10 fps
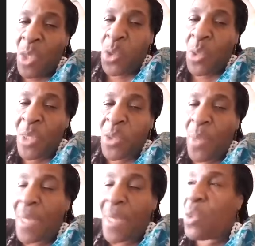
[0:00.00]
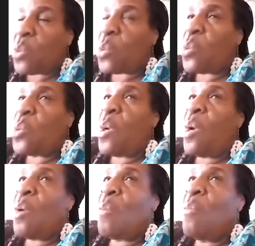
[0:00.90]
So it's when you
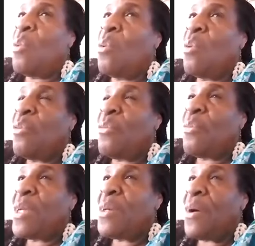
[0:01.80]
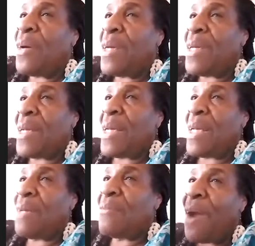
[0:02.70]
move, when you are in an
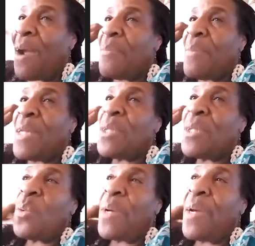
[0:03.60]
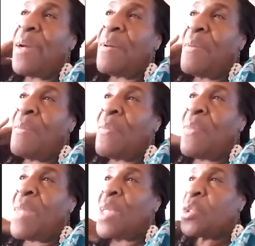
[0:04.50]
environment where
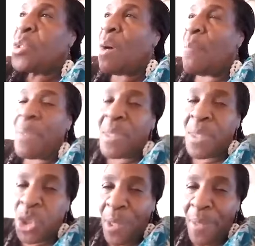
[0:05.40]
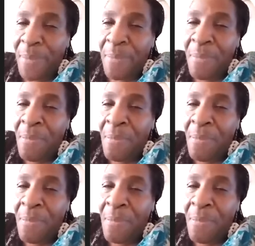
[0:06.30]
there's competition